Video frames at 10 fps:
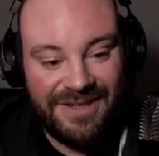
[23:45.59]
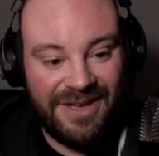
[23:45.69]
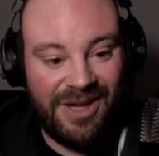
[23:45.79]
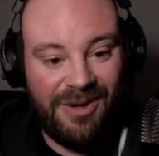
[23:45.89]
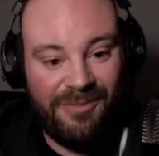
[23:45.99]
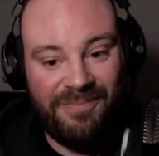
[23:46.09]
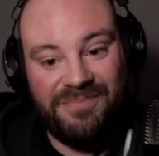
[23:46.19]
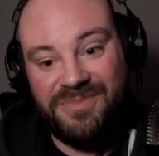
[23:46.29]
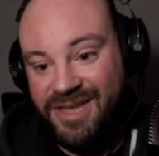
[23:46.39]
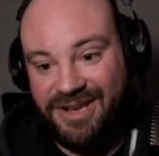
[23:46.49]

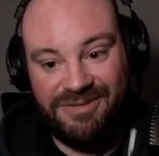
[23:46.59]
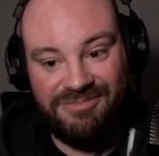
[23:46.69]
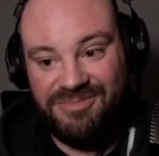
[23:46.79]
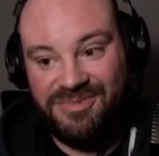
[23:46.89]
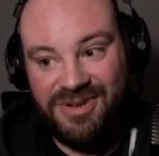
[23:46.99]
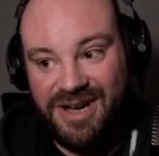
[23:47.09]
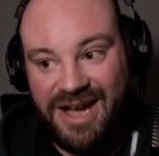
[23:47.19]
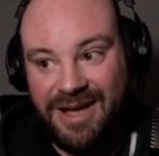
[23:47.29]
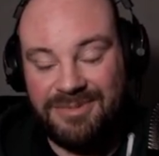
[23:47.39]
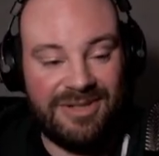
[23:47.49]
then
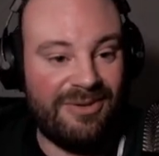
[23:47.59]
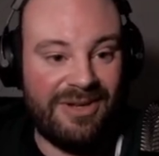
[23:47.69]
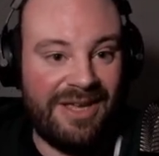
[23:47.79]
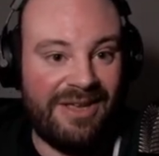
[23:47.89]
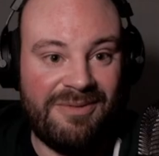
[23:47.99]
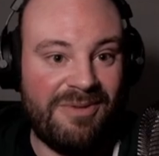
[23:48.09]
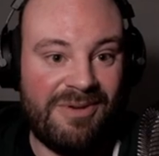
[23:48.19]
absolutely